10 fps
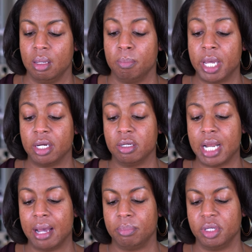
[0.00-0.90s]
Better
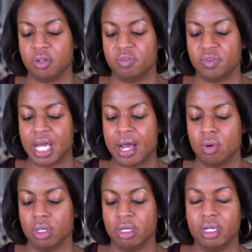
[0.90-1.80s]
Not Bitter
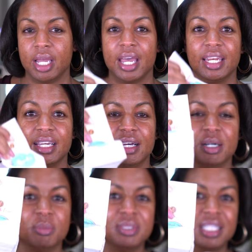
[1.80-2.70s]
Flour, and it
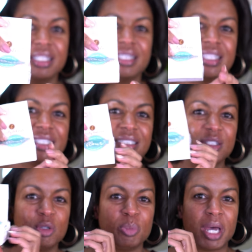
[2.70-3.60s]
comes in this
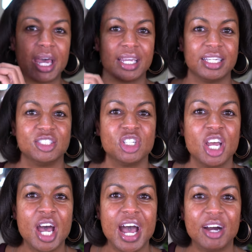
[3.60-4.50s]
little package.
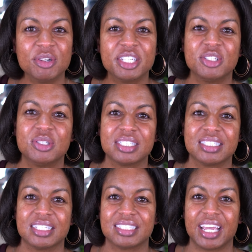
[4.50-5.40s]
How cute is
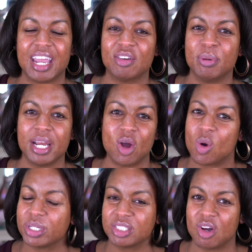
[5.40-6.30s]
this? Like, everybody
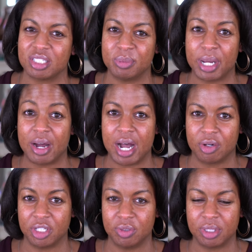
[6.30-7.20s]
always talks about how
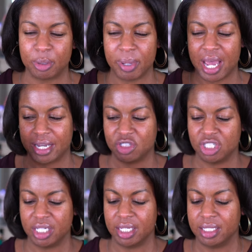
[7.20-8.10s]
cute their
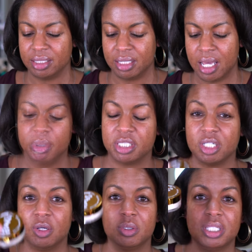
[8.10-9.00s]
packaging is. But
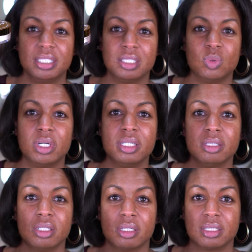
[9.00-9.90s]
so this is what it
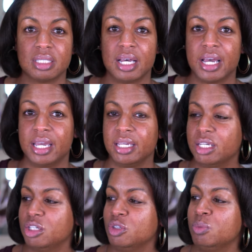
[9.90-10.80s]
looks like.
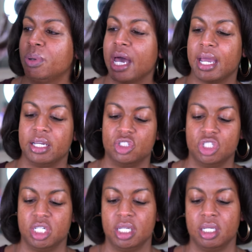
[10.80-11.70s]
Cute
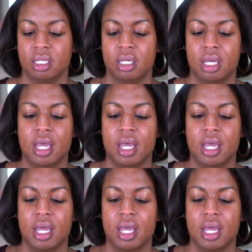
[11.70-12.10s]
packaging.